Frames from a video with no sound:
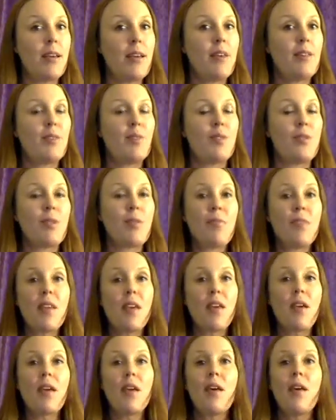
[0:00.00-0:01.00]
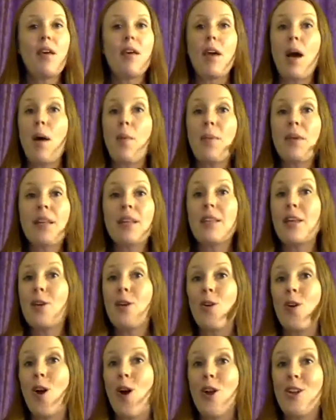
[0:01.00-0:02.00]
Is there something coming
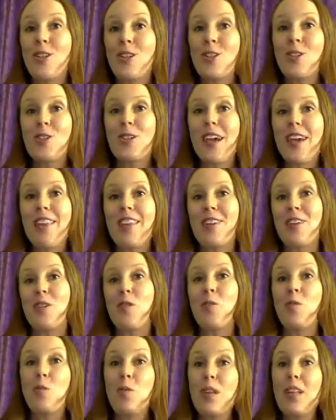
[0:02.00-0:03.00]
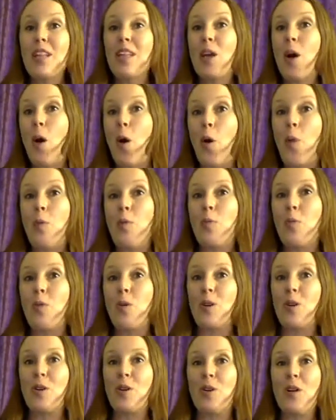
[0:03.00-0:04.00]
later on in your day that you really hope
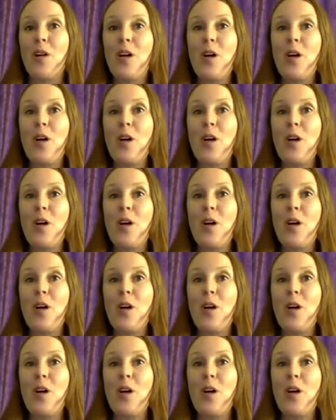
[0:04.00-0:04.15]
will